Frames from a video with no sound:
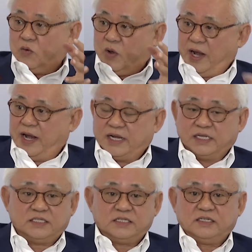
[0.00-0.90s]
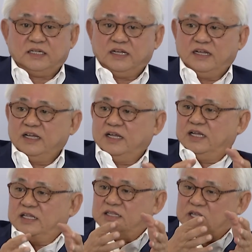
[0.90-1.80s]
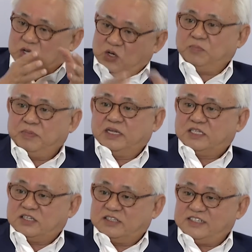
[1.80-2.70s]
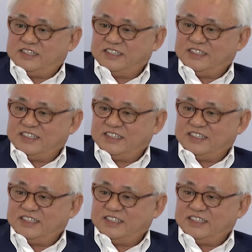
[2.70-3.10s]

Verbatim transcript: Whereas the good ministers